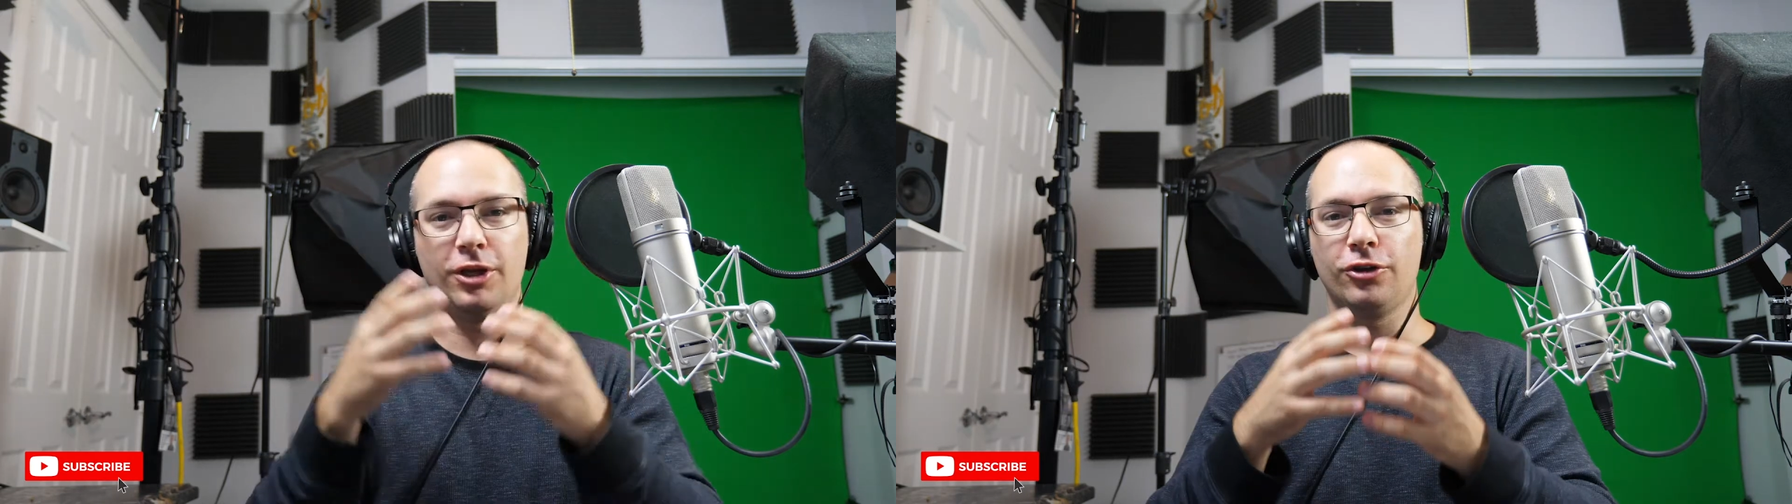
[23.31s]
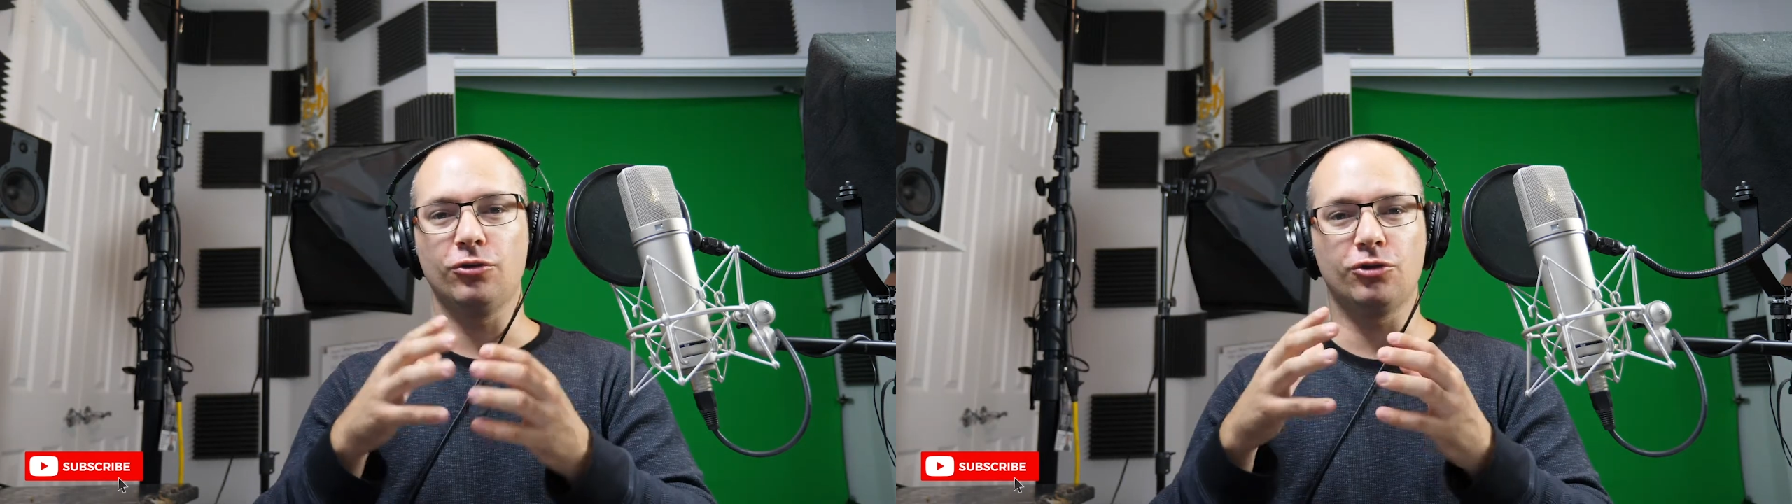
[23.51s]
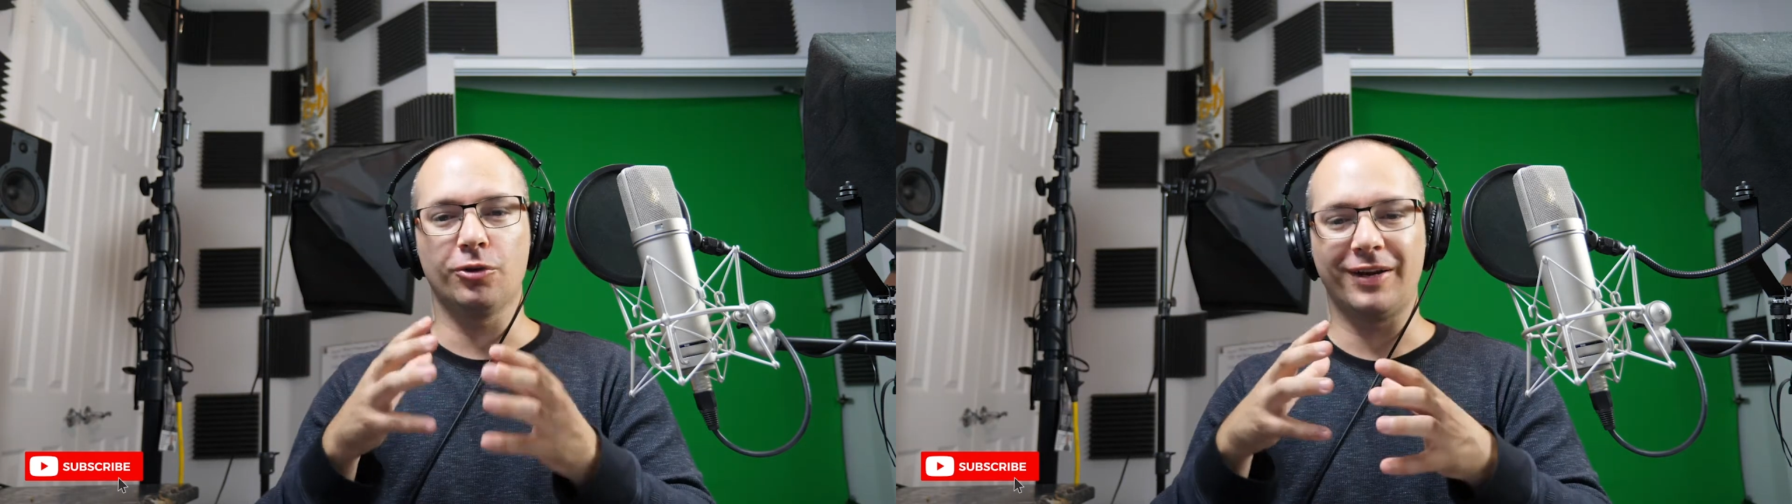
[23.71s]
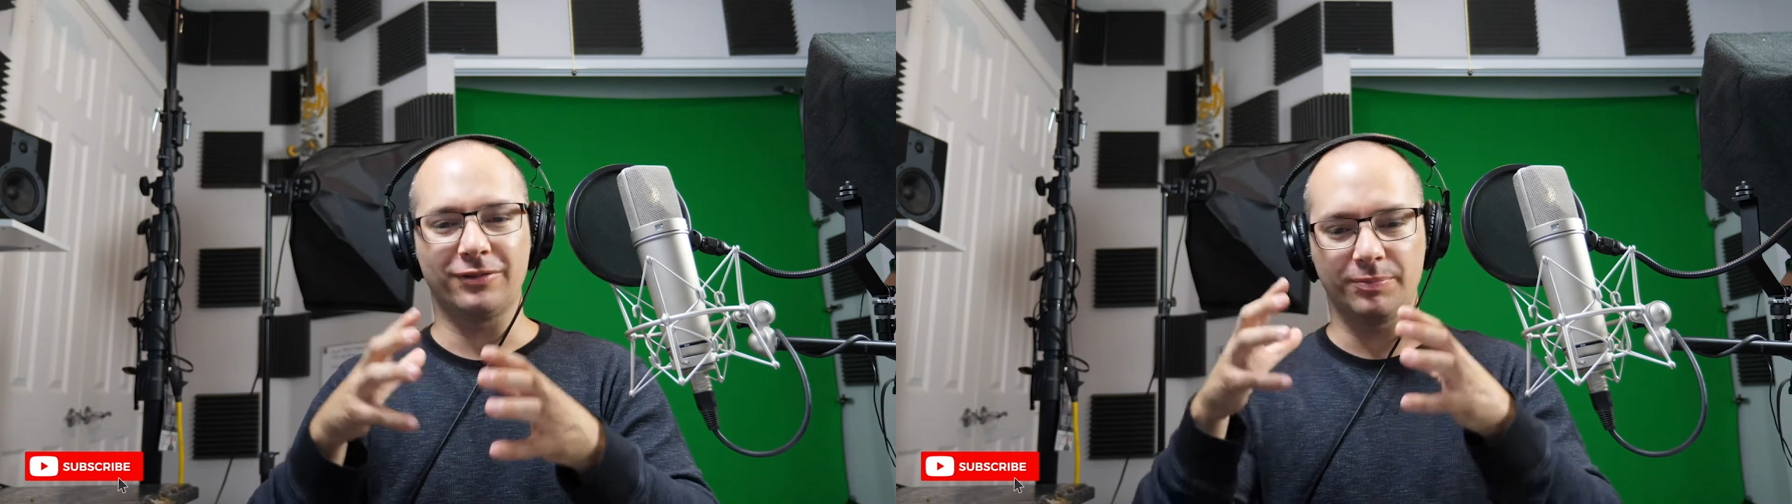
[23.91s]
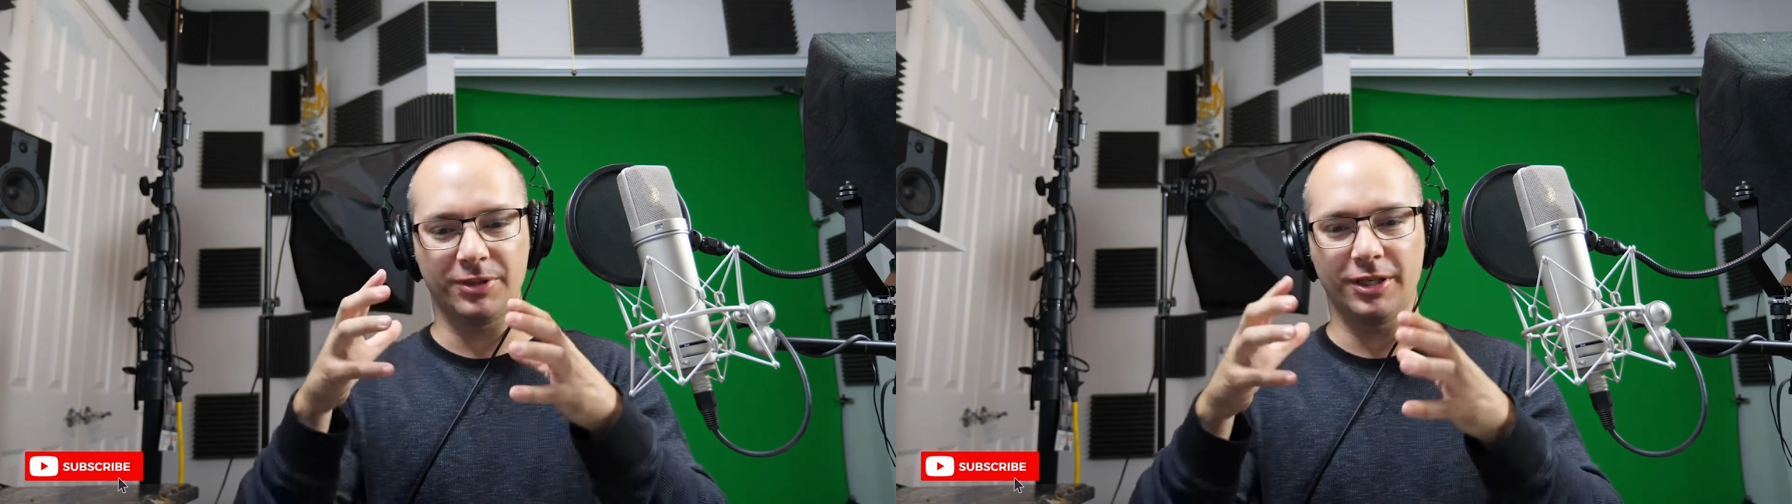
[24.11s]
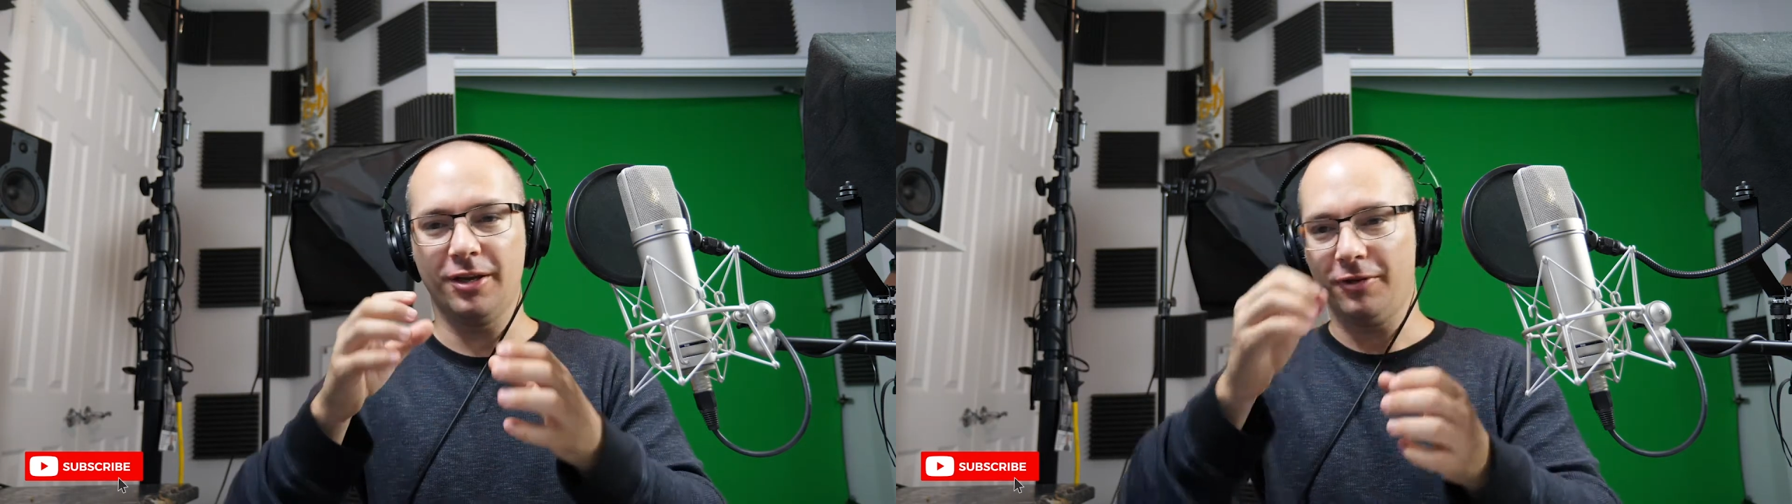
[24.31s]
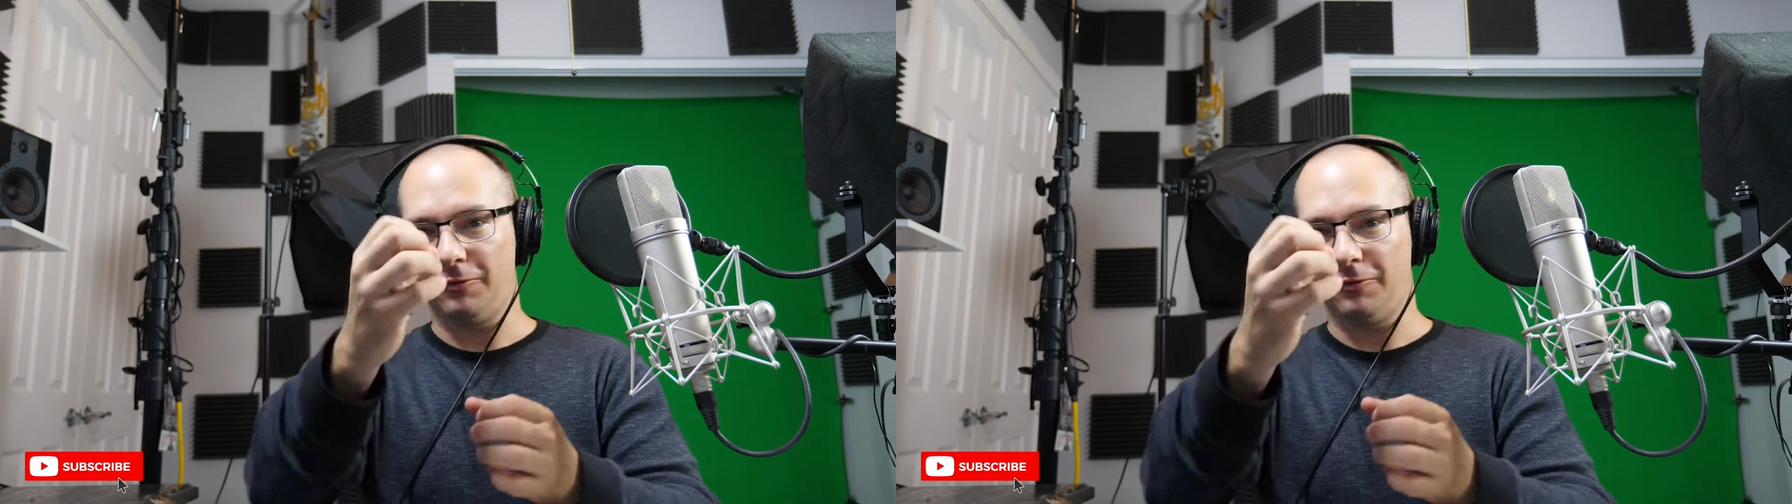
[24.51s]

You don't have to be